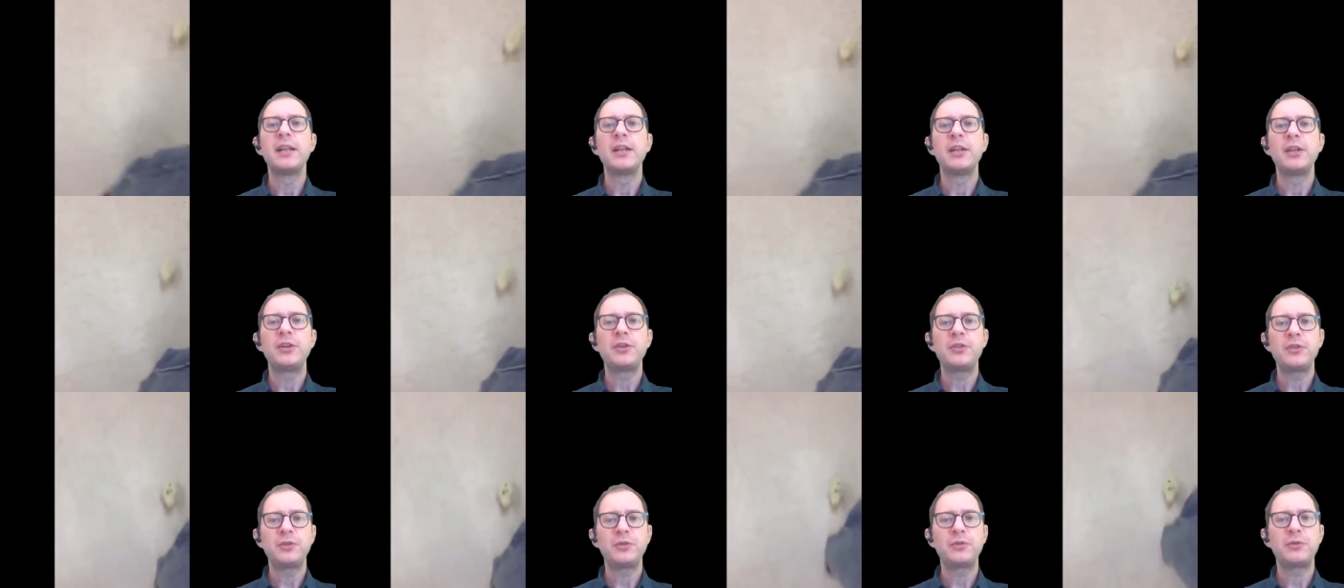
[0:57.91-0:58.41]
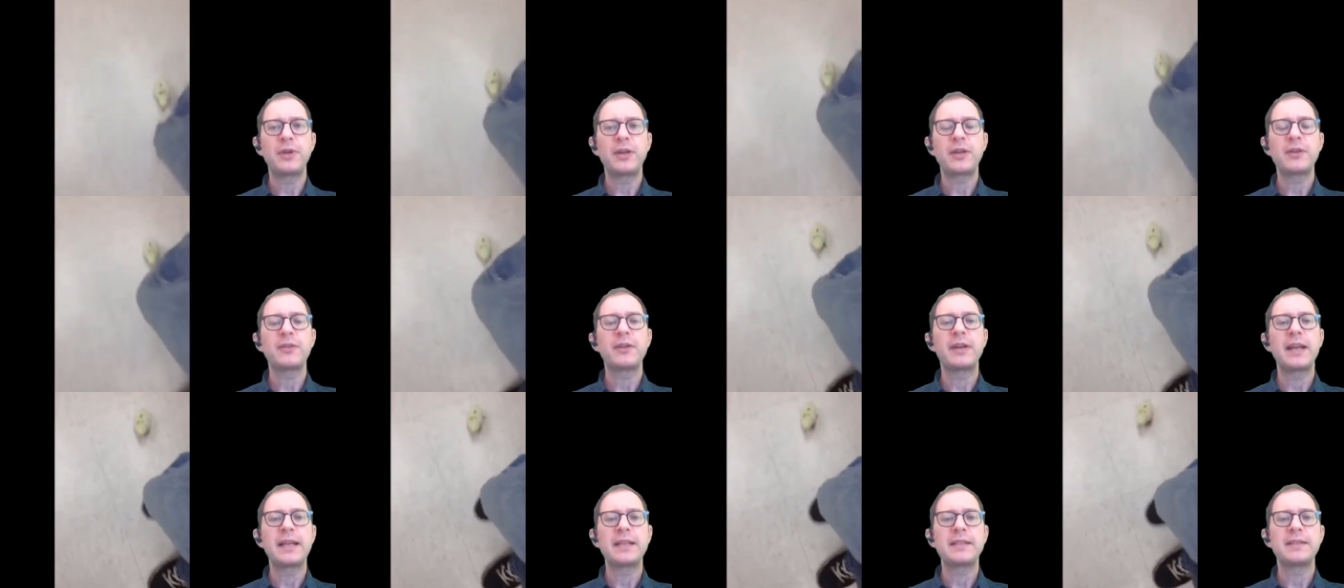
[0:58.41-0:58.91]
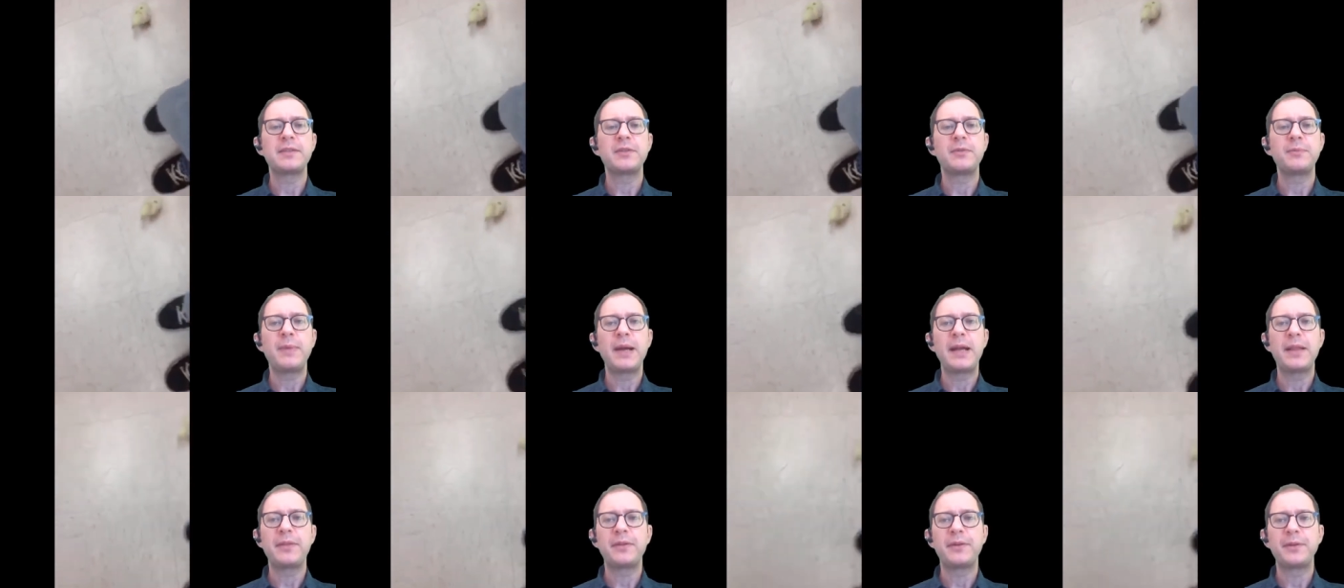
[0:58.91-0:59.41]
learn to recognize their
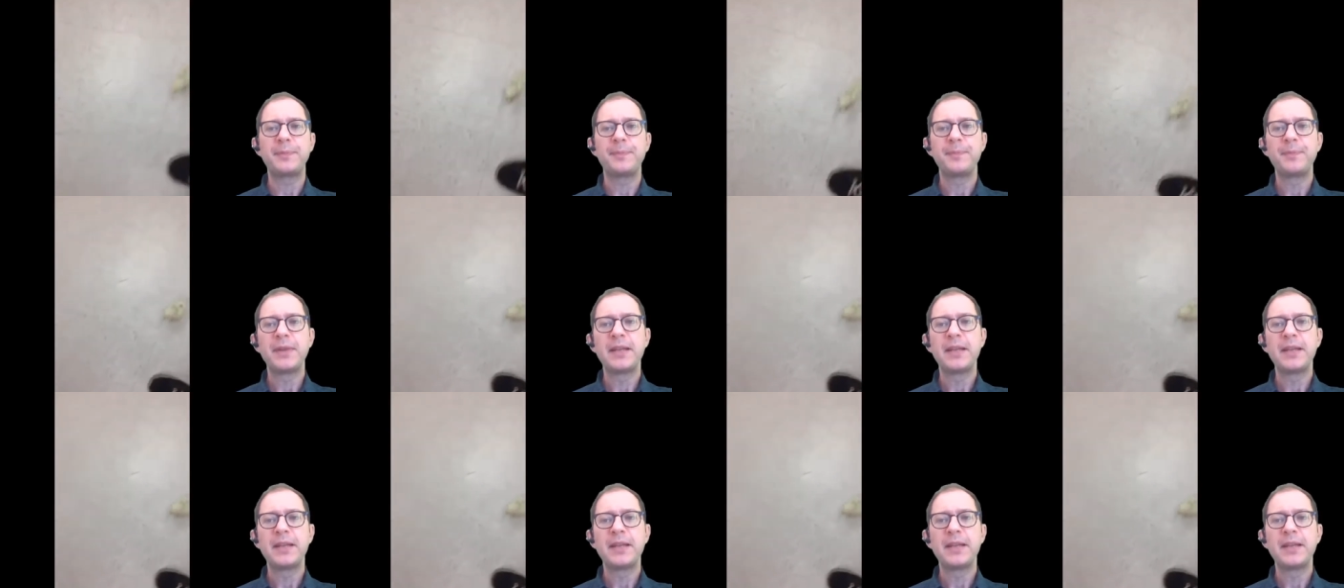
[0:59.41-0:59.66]
mother.